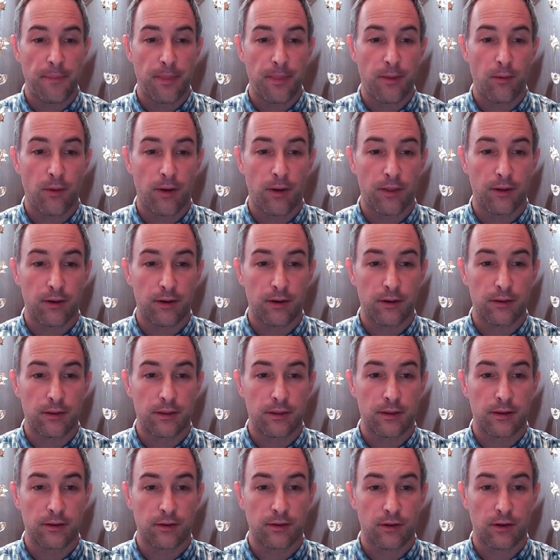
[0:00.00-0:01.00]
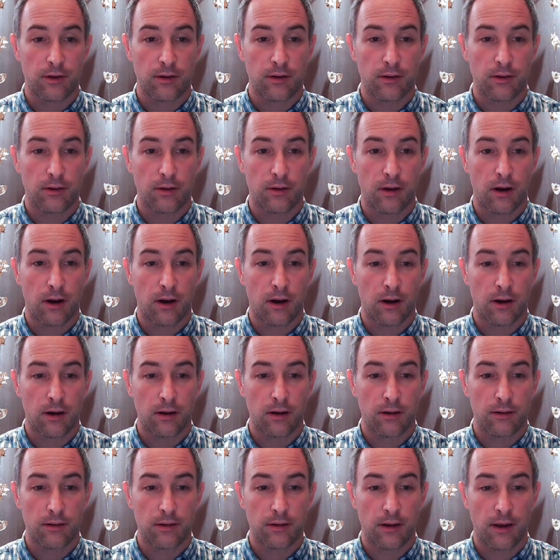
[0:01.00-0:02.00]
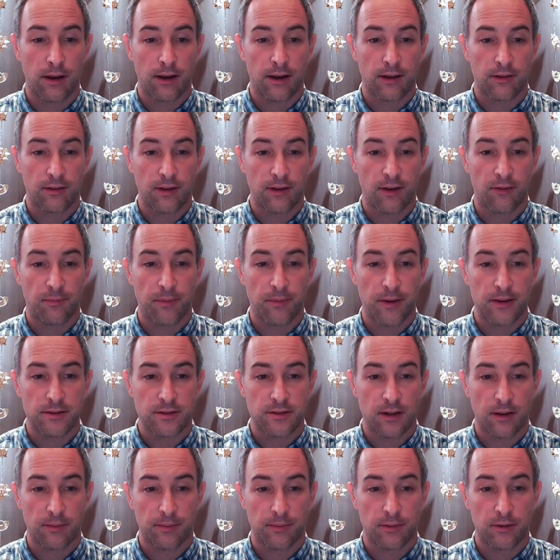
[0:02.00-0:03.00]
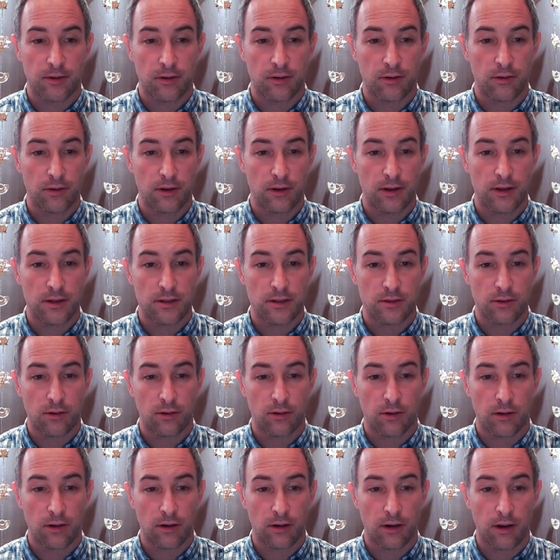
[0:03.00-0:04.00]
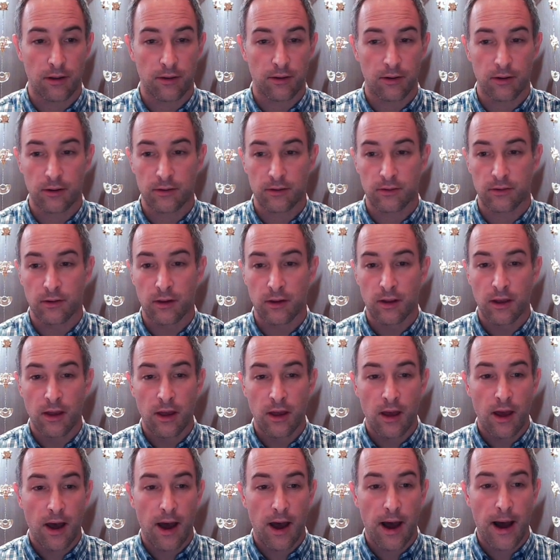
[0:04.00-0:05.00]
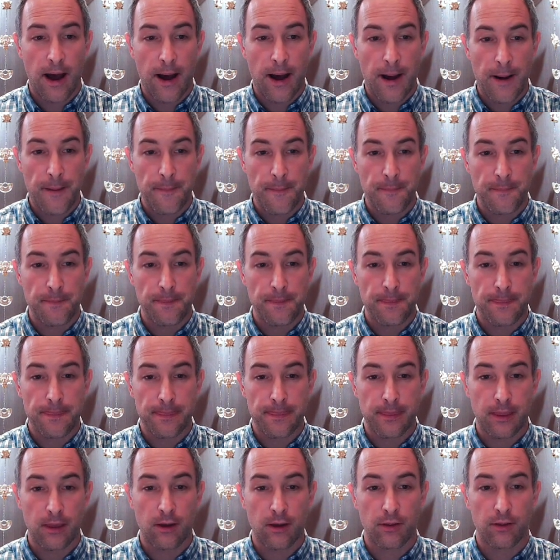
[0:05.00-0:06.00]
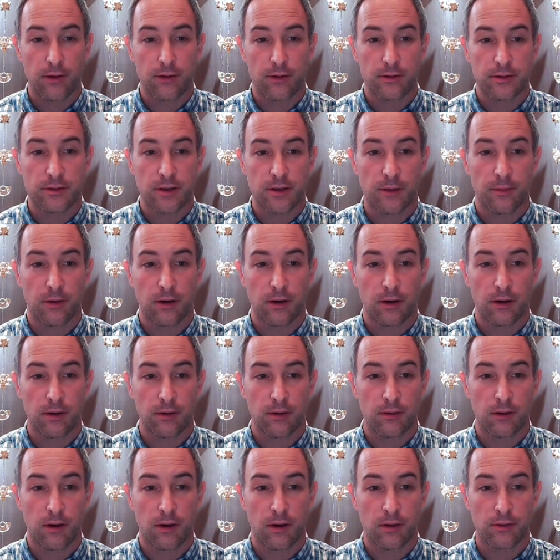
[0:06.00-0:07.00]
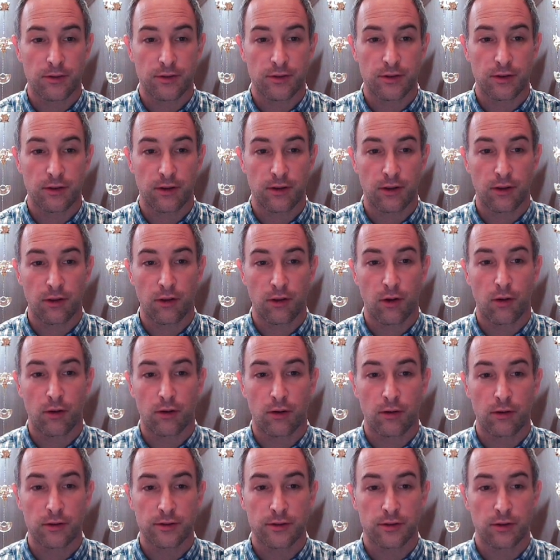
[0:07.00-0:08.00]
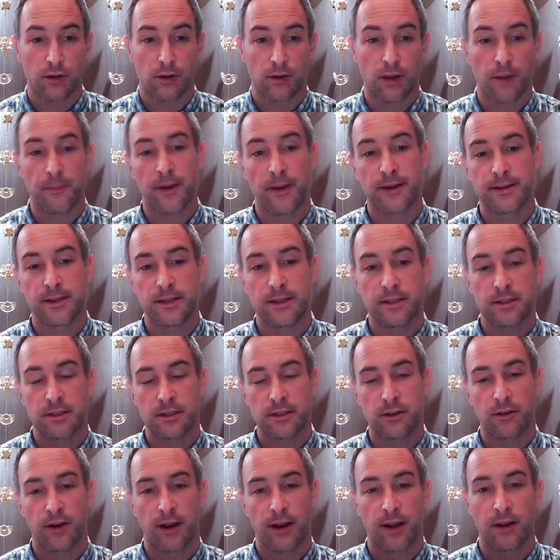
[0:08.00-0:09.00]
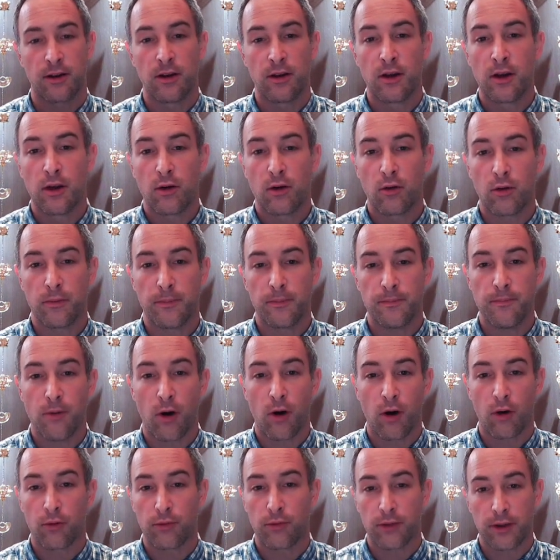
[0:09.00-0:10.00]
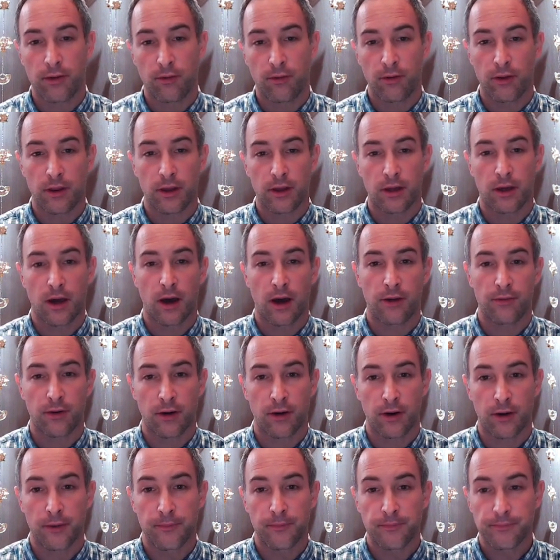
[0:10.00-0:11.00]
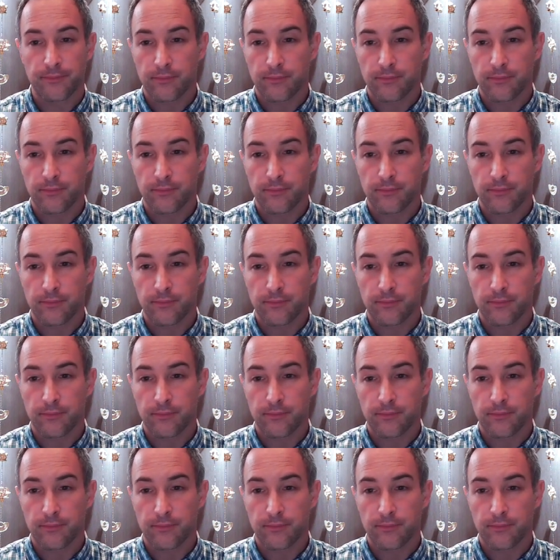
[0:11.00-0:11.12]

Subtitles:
whether these are NSF-based opportunities or others, some are certainly local. So MIT Sea Grant would only really cover